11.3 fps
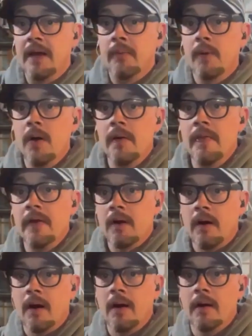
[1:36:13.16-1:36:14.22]
Road in the
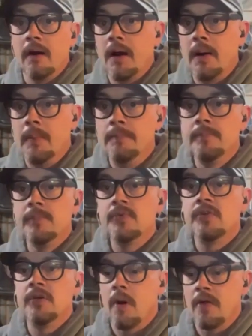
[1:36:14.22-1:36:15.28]
car,
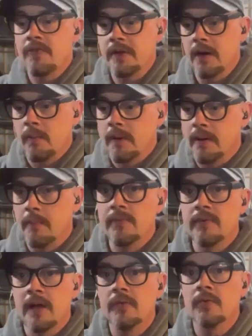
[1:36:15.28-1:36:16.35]
she wants to know what it
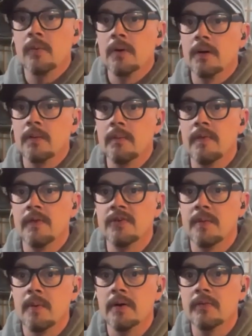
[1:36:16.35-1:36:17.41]
was like to work with the
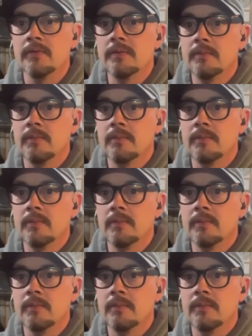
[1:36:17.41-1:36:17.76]
Chipmunks.